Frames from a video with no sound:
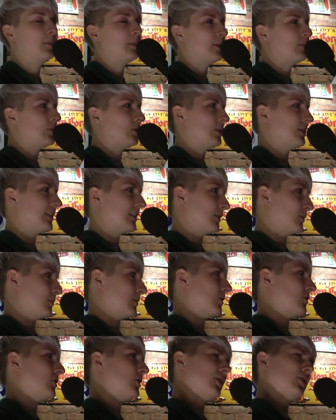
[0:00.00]
maybe she does,
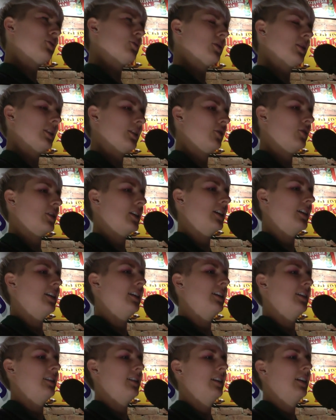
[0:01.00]
but she is really great
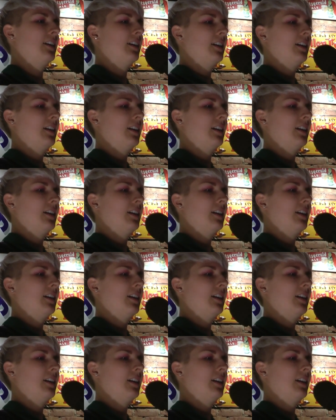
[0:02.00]
and